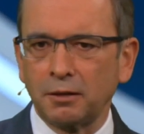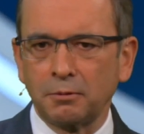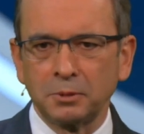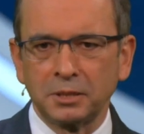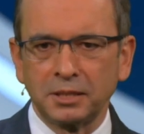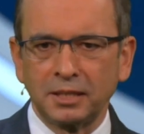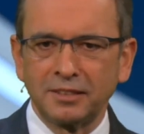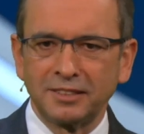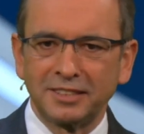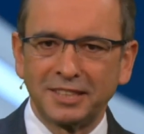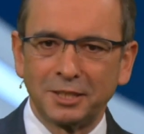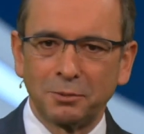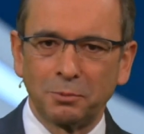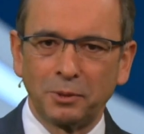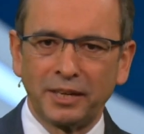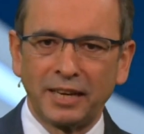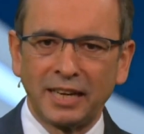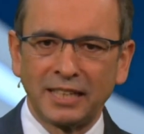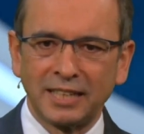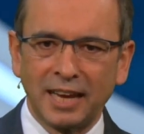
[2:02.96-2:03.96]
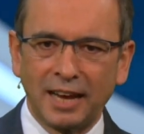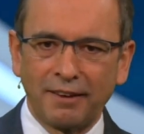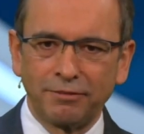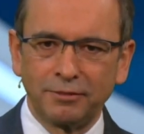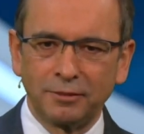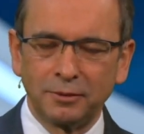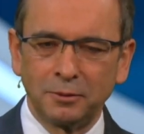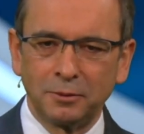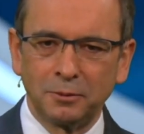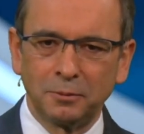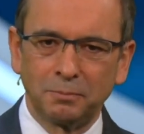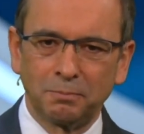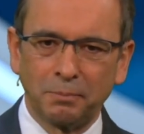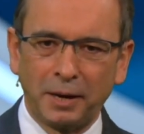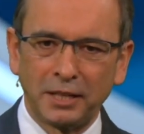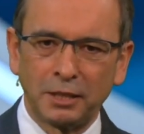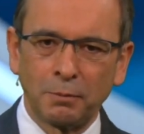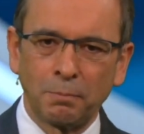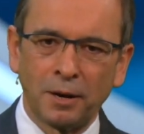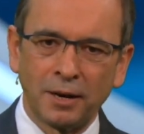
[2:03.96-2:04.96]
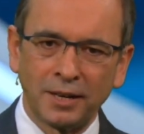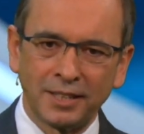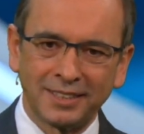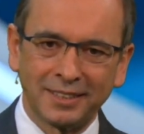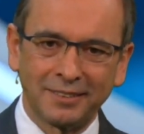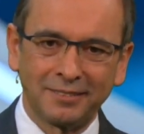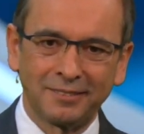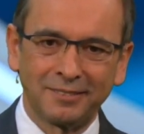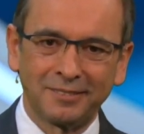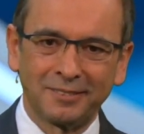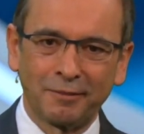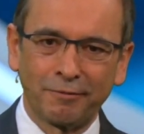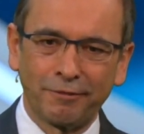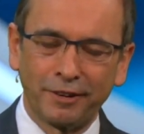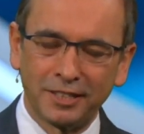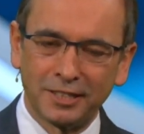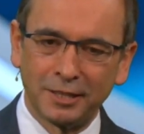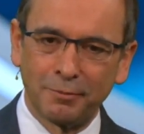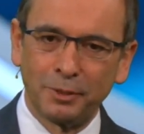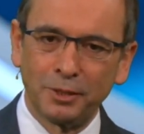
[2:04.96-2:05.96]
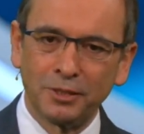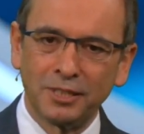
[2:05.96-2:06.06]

circumstances, we just have to bite the bullet and, and face the